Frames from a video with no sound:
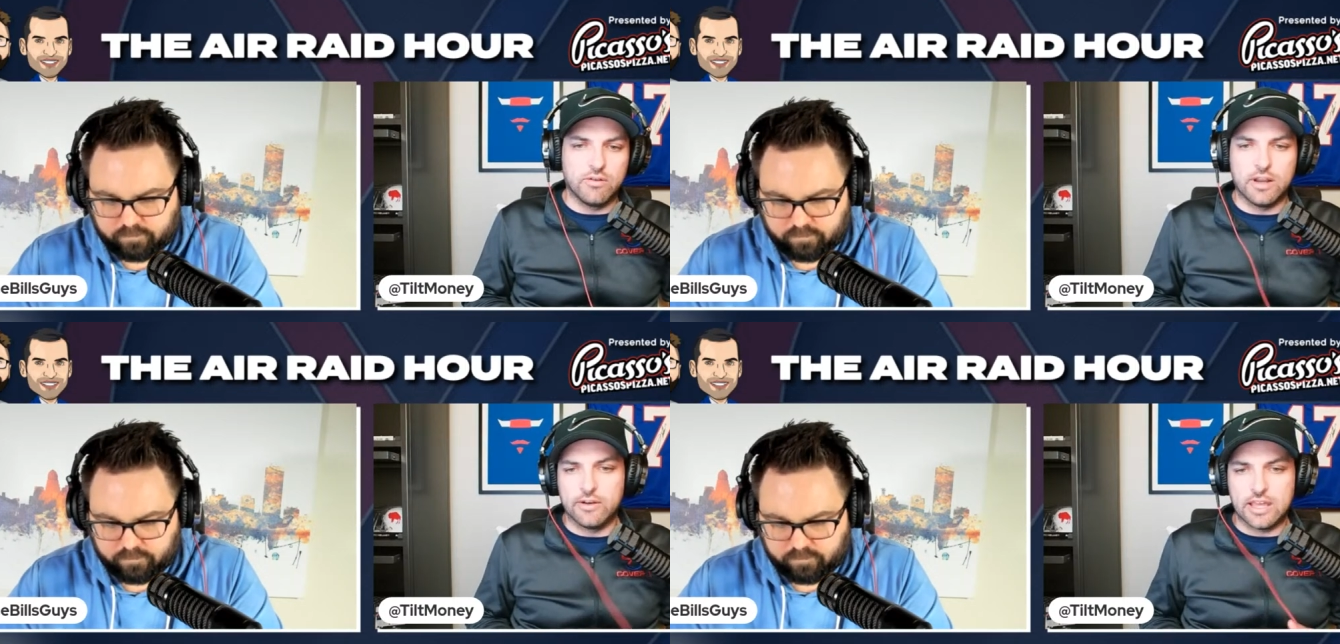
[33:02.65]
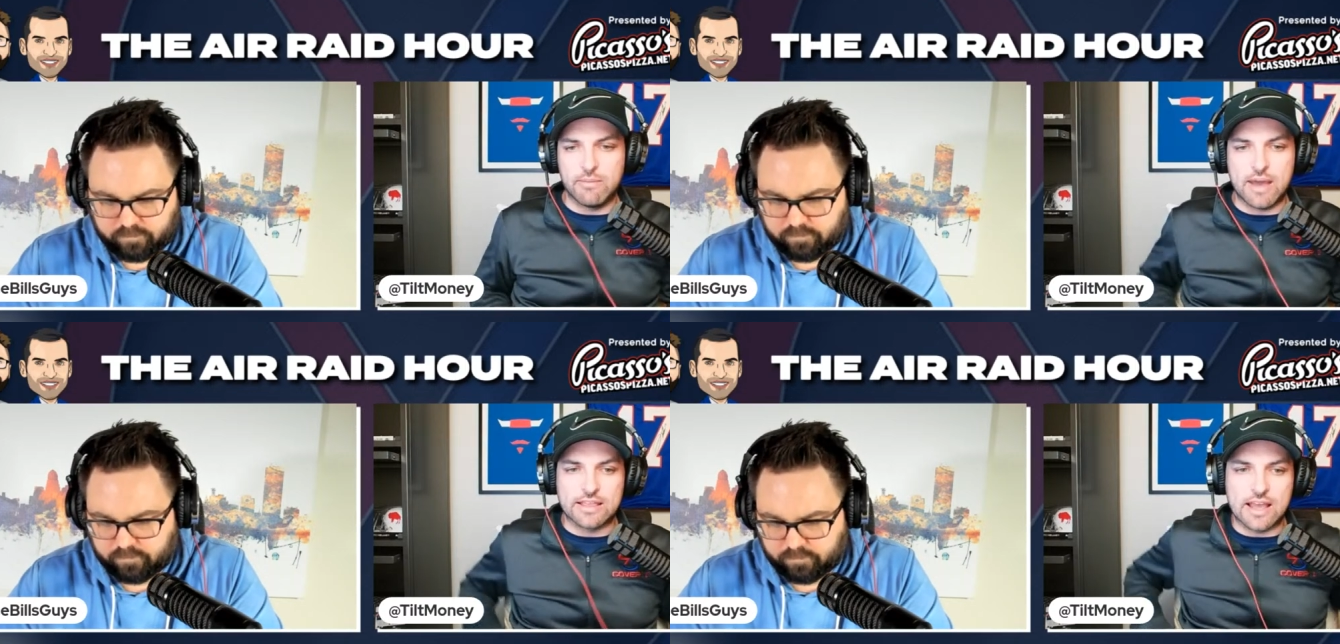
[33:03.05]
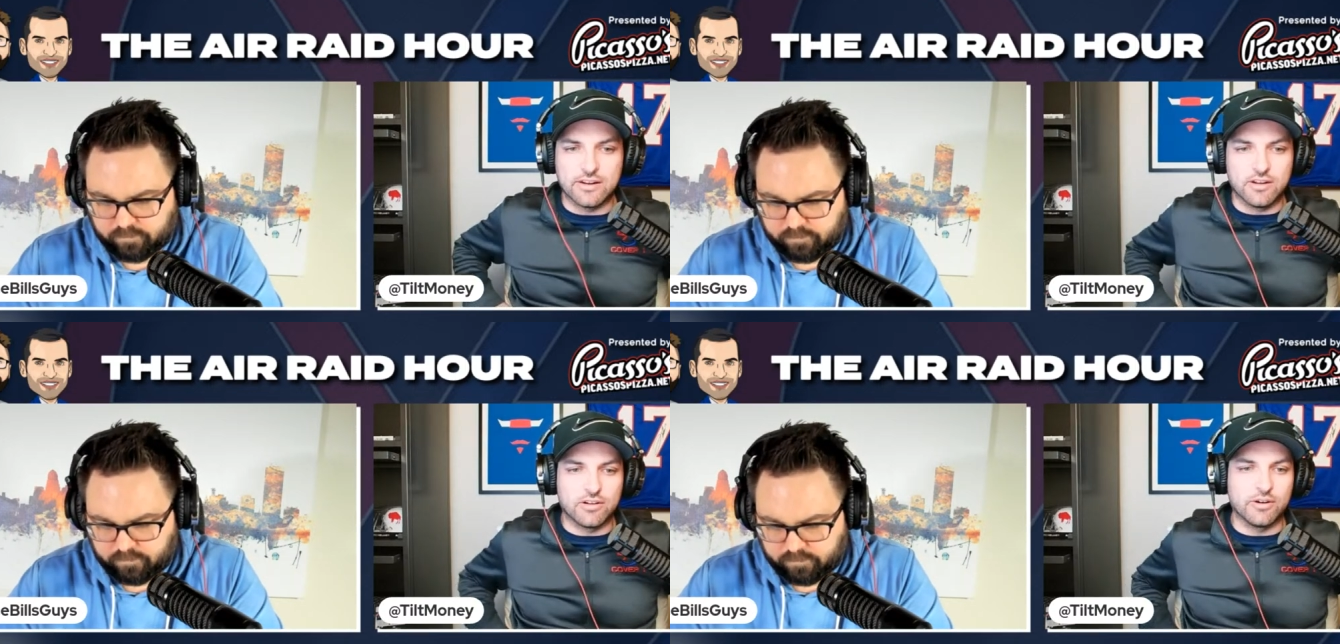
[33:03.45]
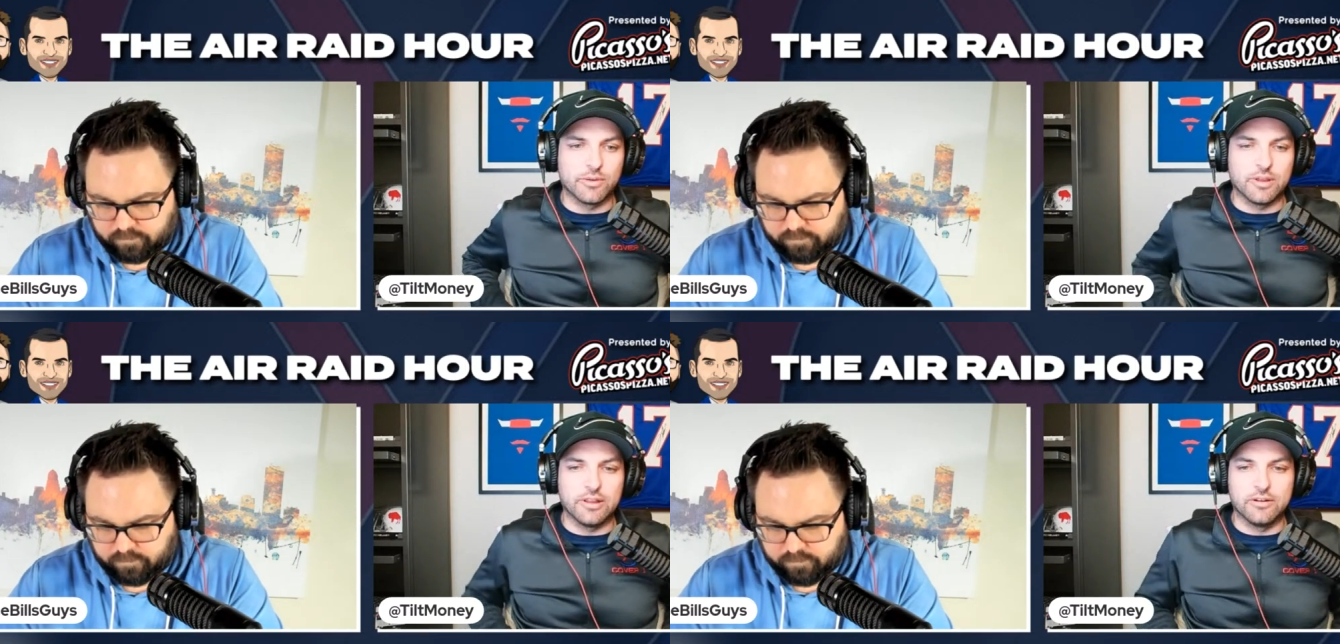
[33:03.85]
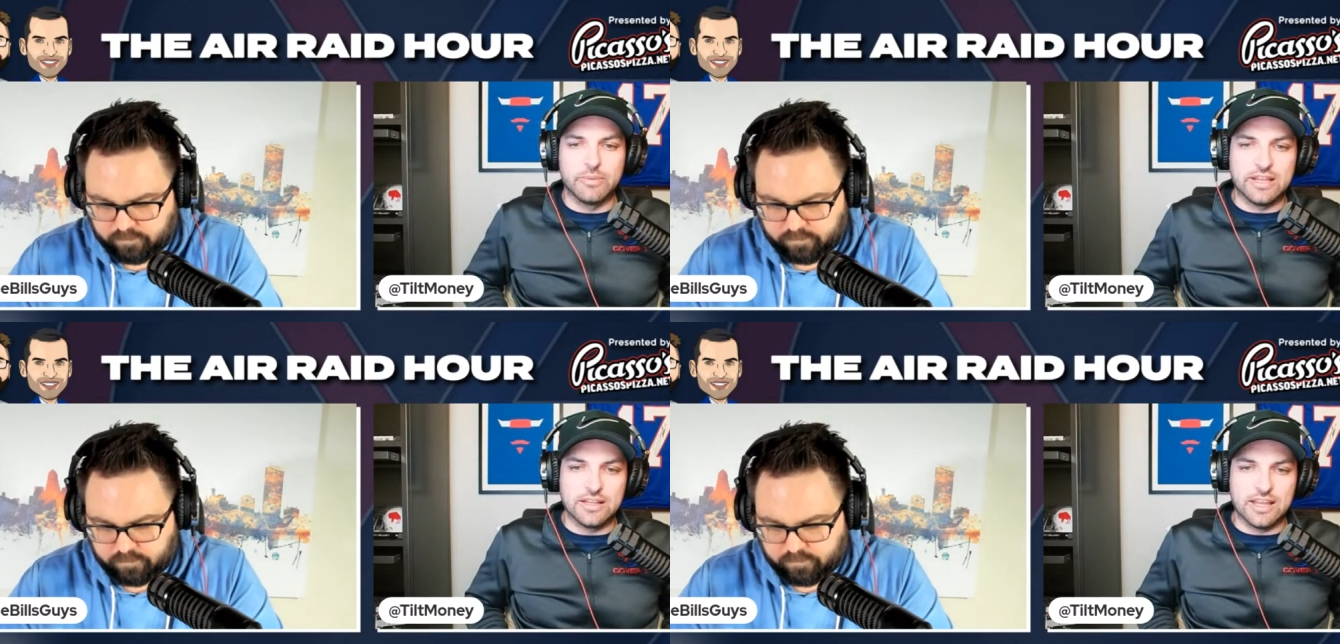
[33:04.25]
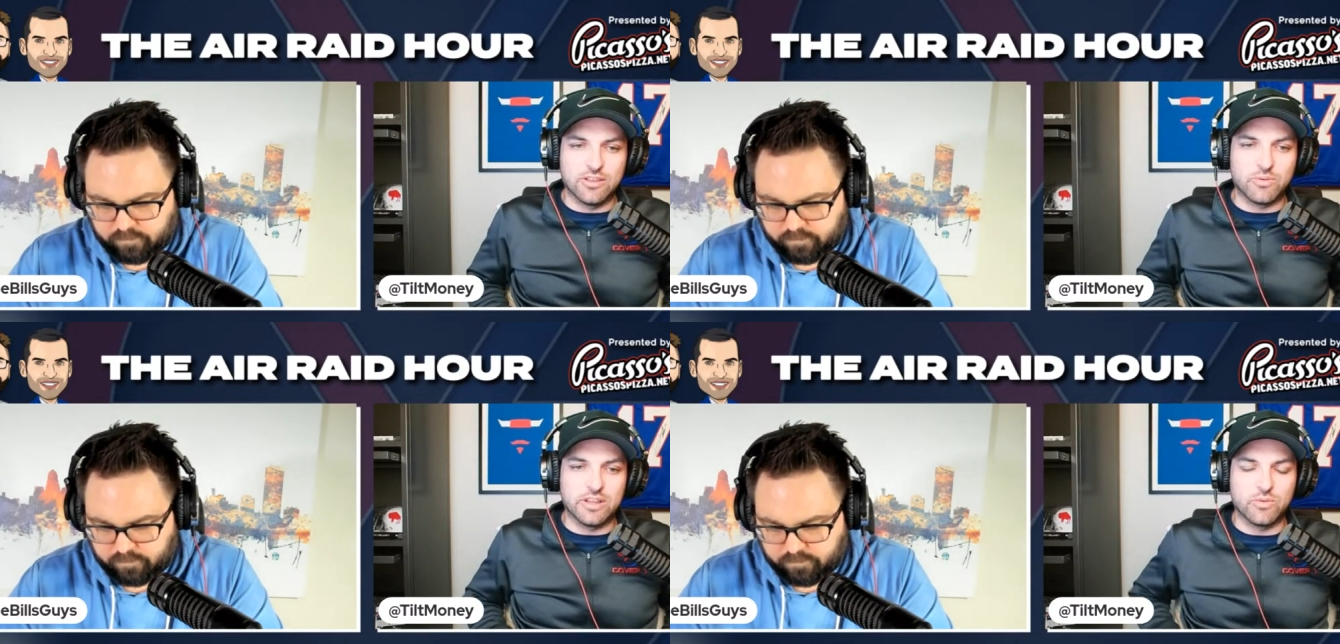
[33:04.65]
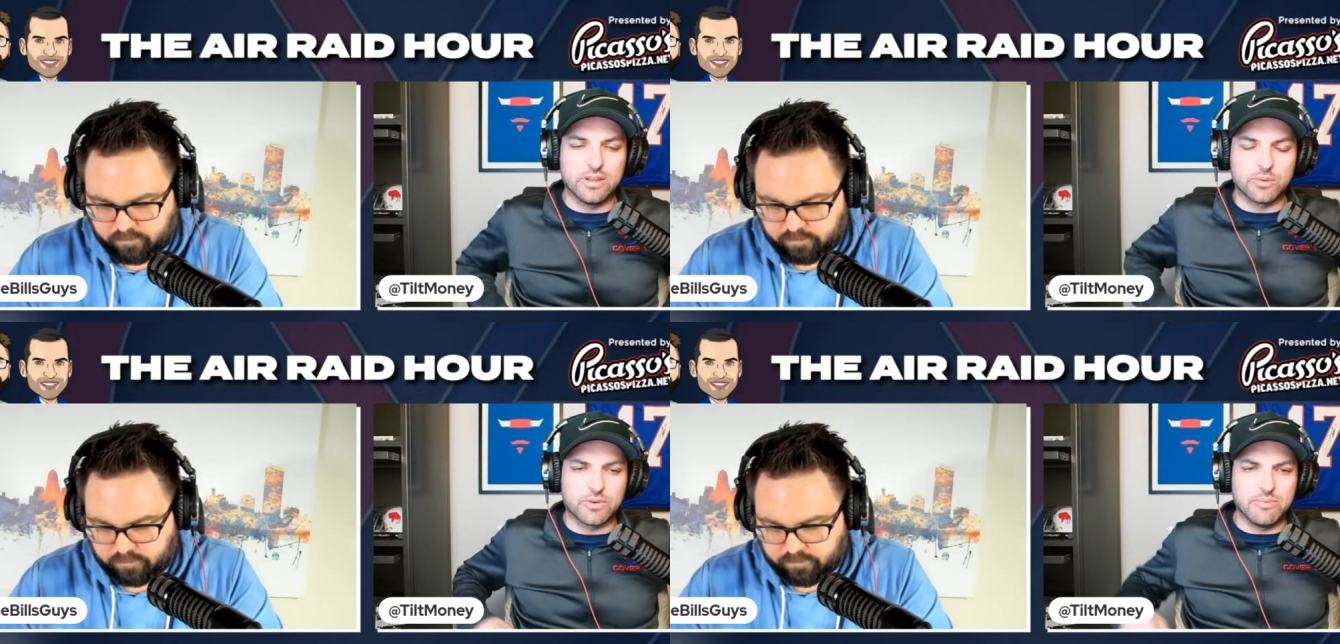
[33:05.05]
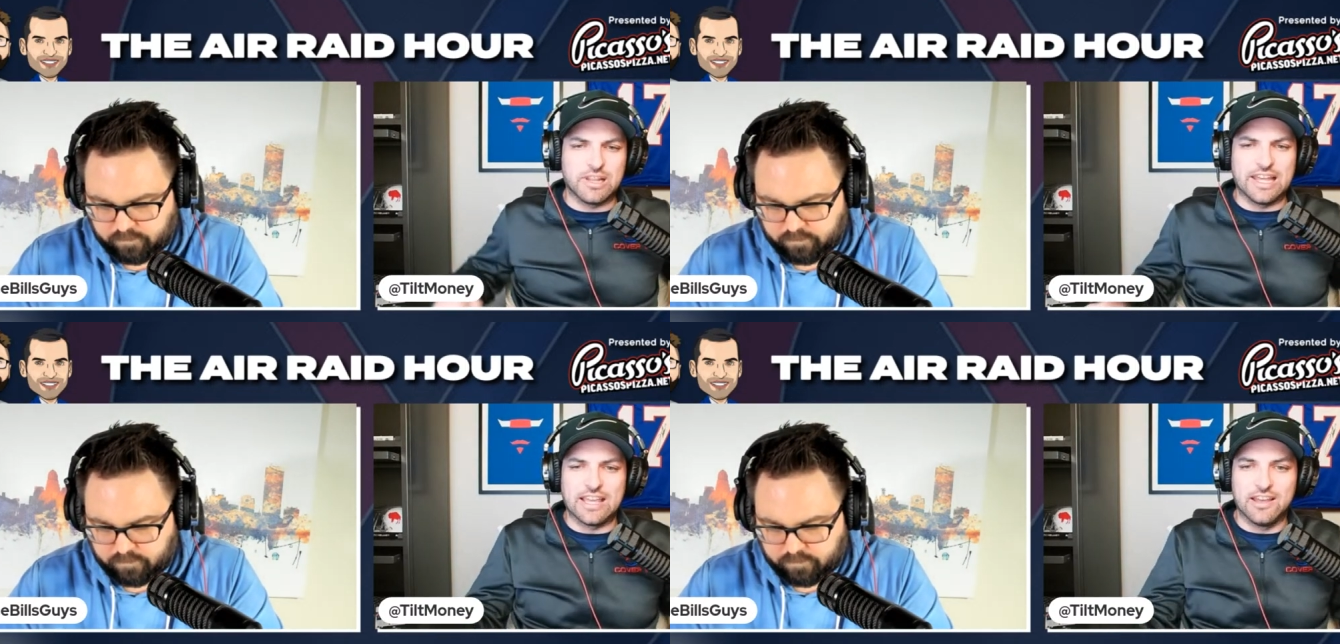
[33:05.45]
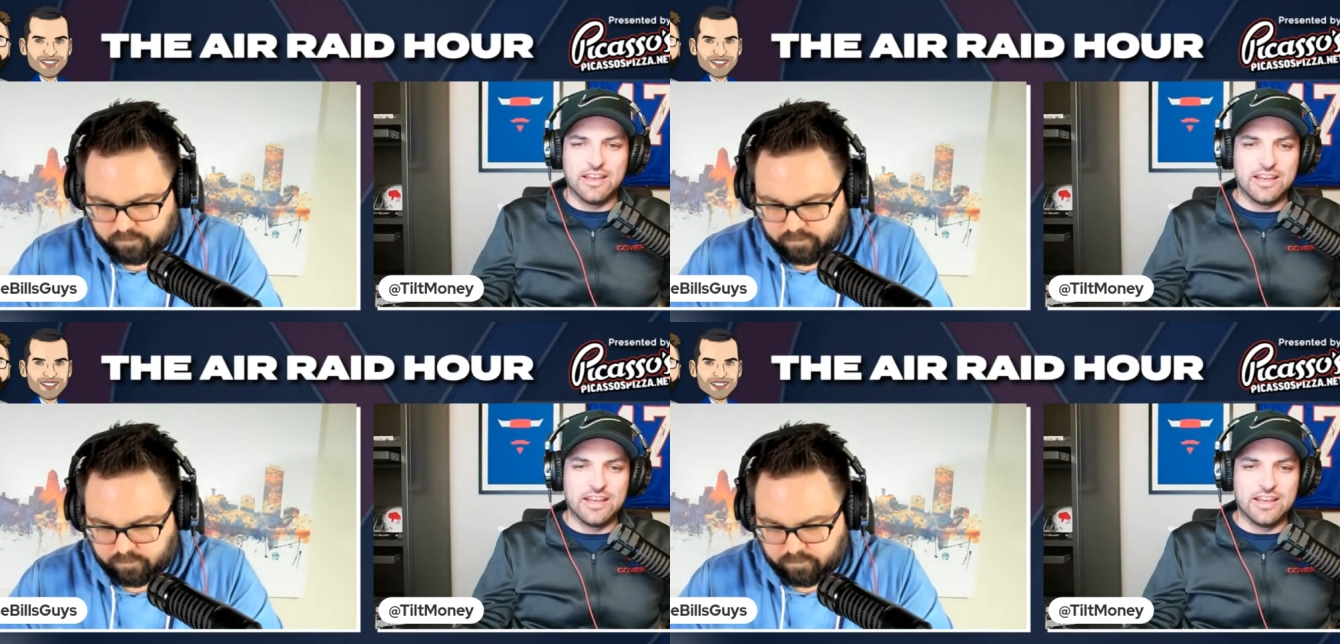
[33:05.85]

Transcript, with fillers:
Speaker 1: And now he came back down to earth a little bit in twenty twenty-three, but like